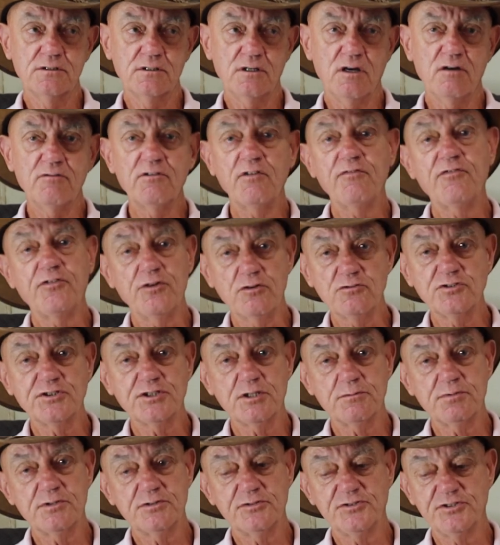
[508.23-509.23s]
I refuse
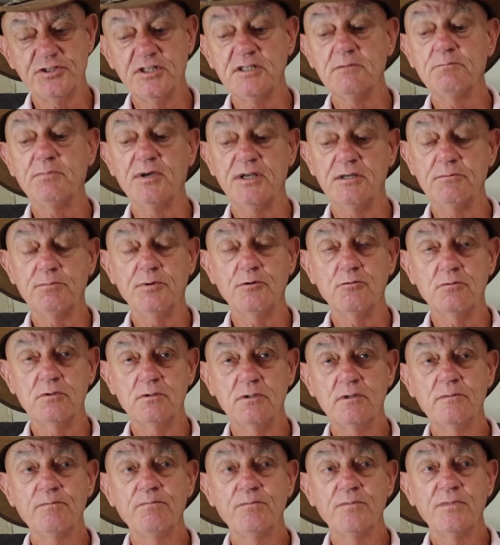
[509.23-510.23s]
to see people
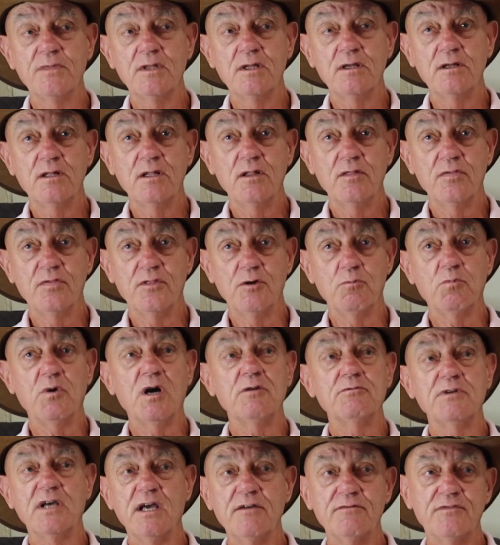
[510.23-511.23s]
that
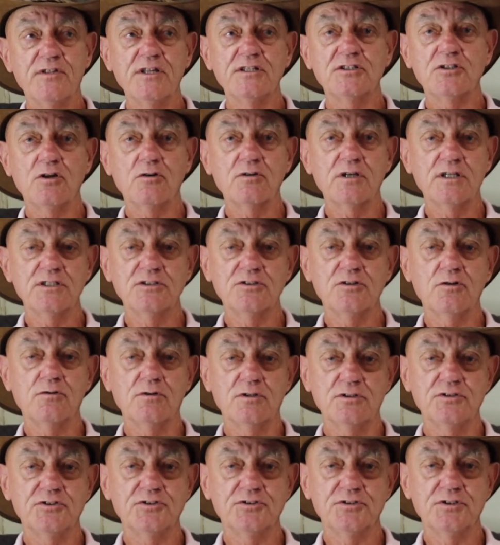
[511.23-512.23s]
won't have their dog
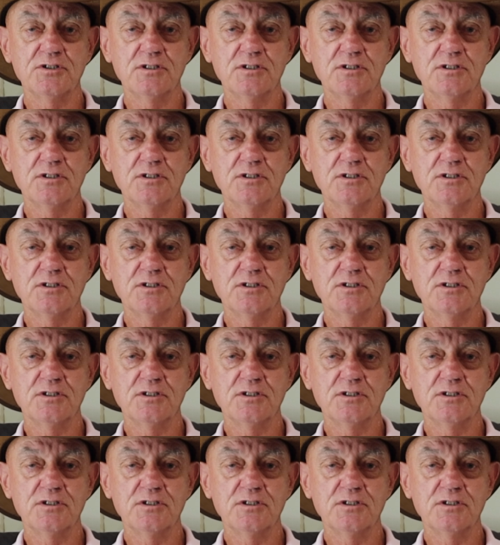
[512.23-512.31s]
indoors.